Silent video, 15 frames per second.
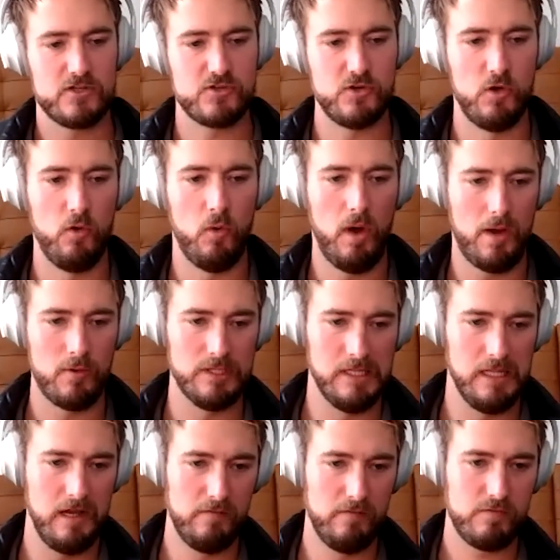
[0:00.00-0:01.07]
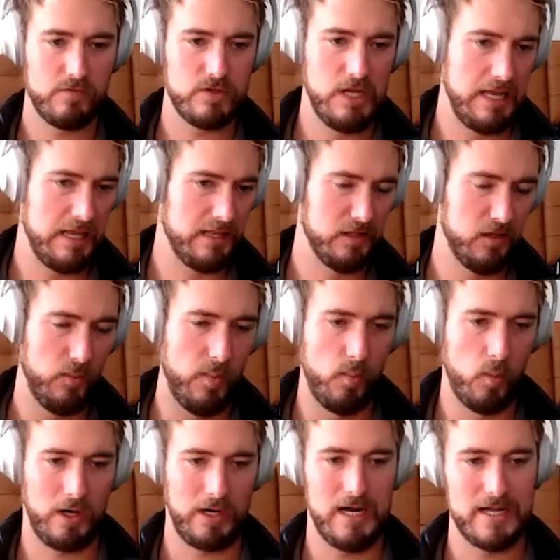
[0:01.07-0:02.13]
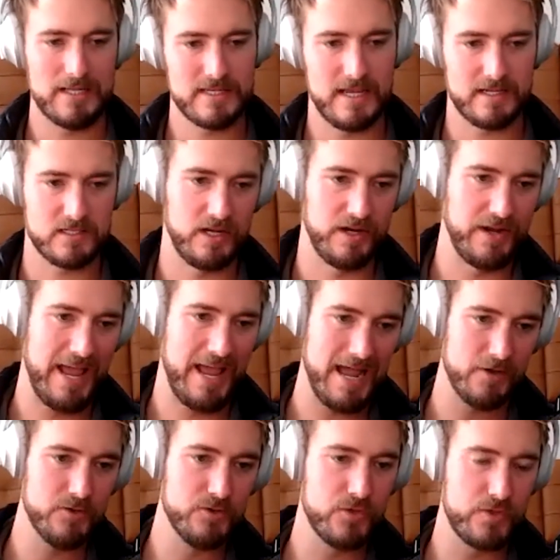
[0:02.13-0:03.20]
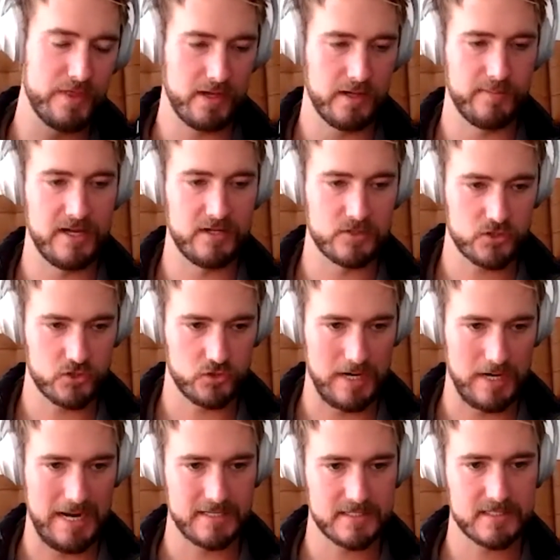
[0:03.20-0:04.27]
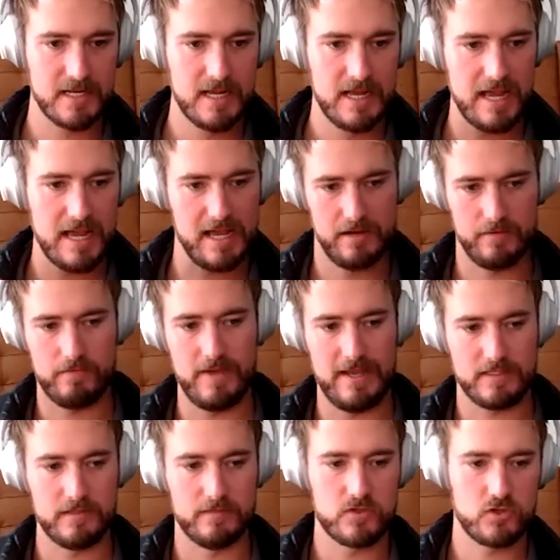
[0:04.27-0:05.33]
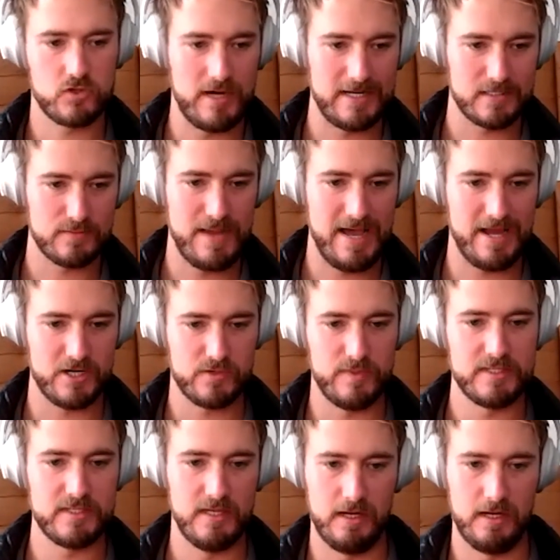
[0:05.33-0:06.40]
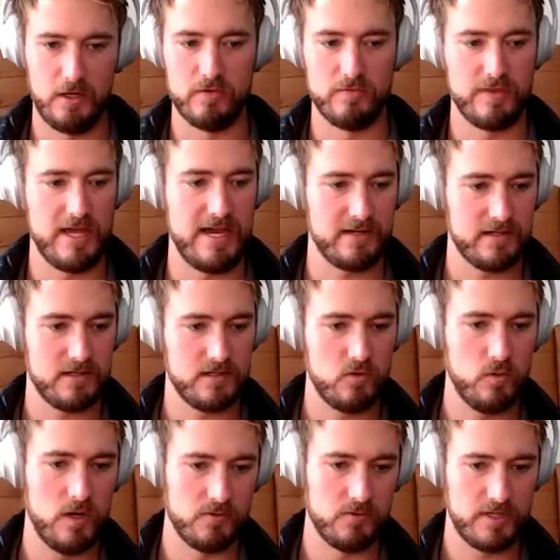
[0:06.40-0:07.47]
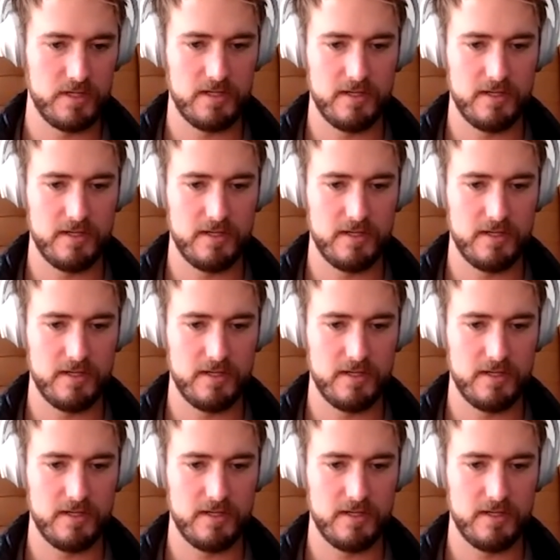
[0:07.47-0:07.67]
So I would love a little bit more context on how you think about stress and effective stress management in lieu of that quote.